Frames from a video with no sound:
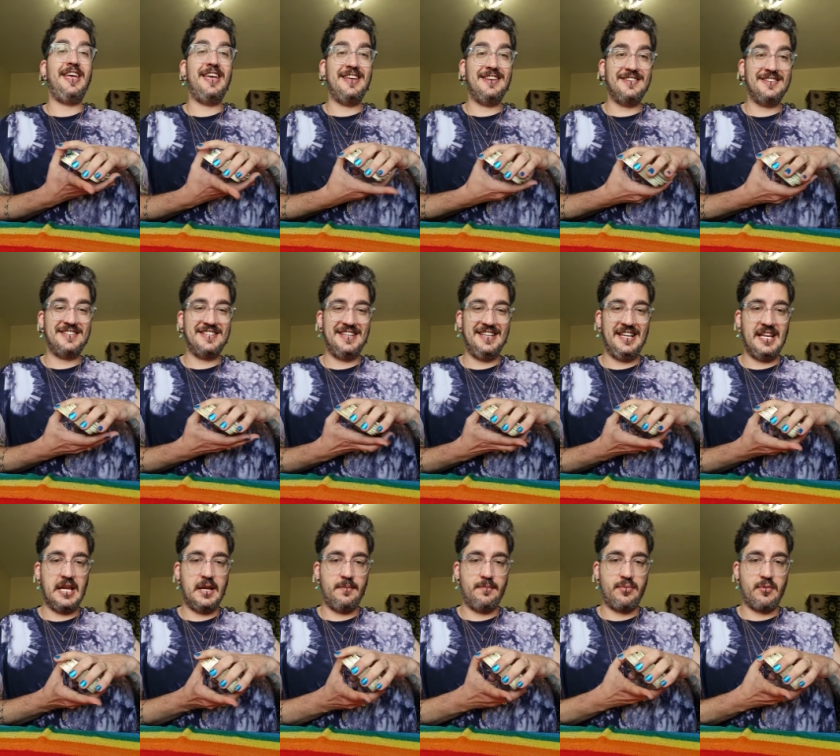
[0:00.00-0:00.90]
into
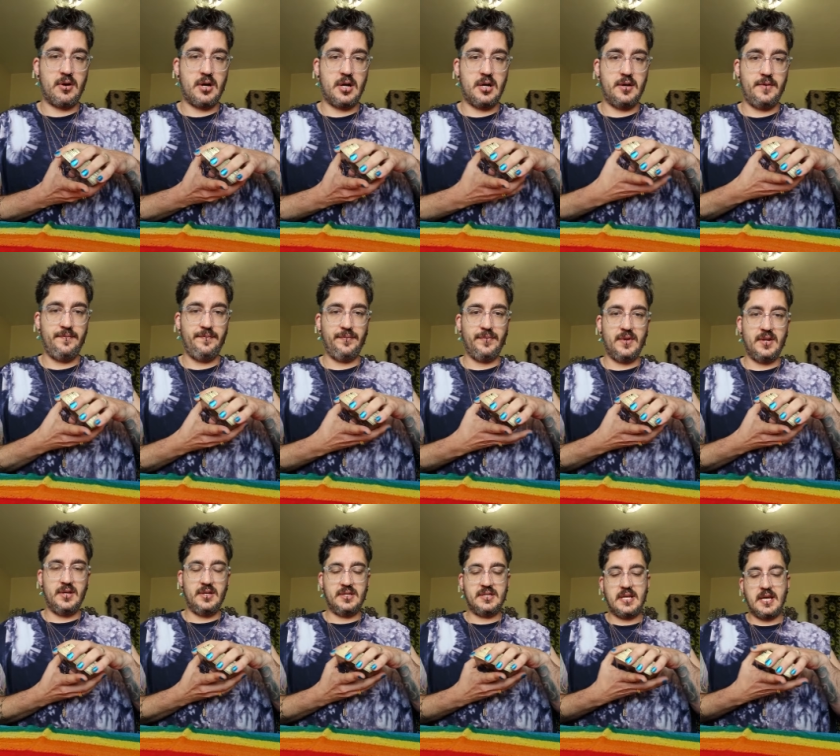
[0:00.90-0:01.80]
Libra,
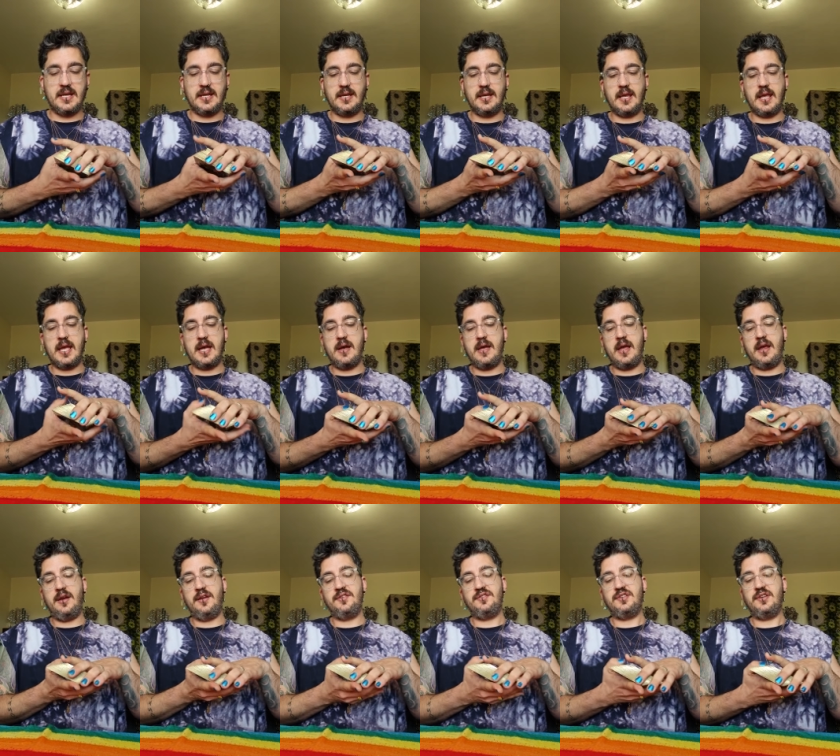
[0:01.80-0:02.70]
taking our
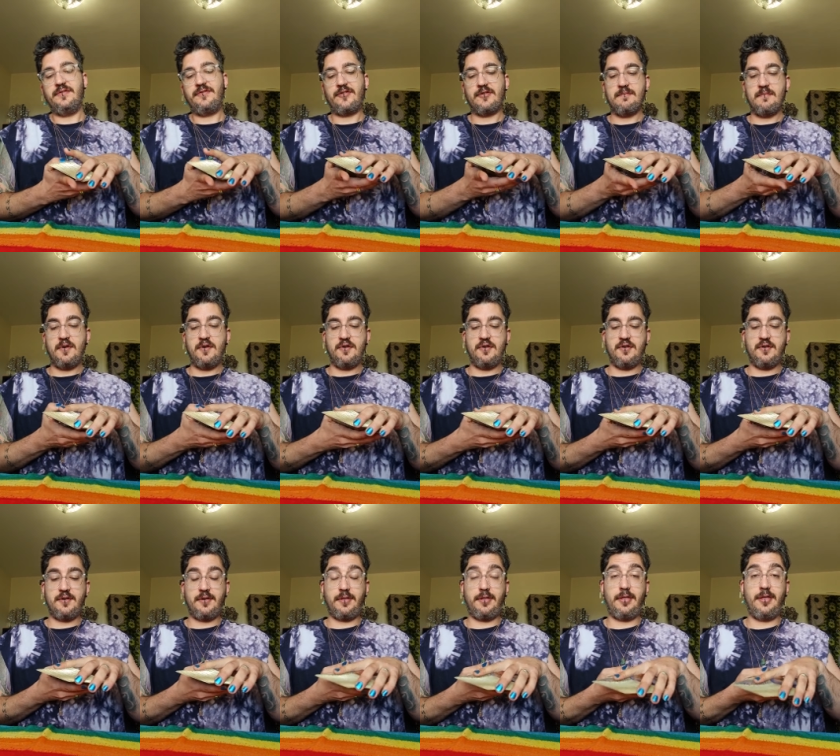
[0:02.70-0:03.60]
energy from
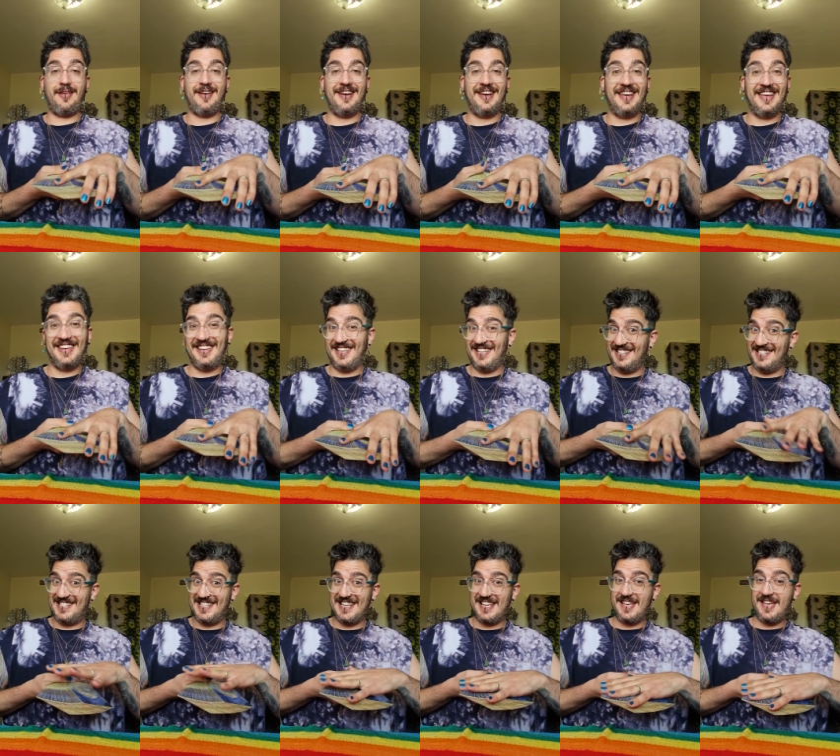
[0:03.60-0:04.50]
Earth
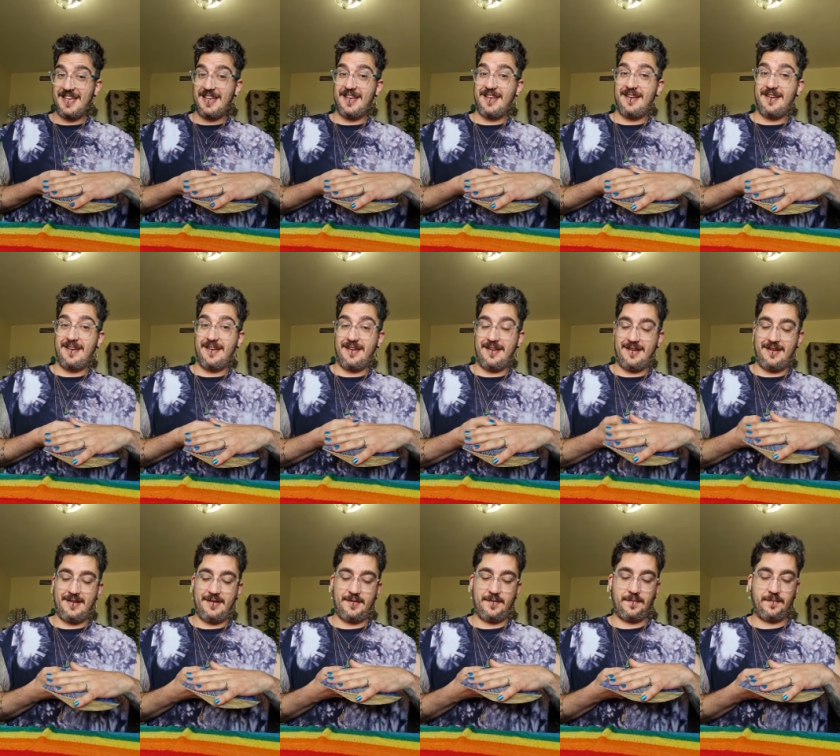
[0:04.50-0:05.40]
into air.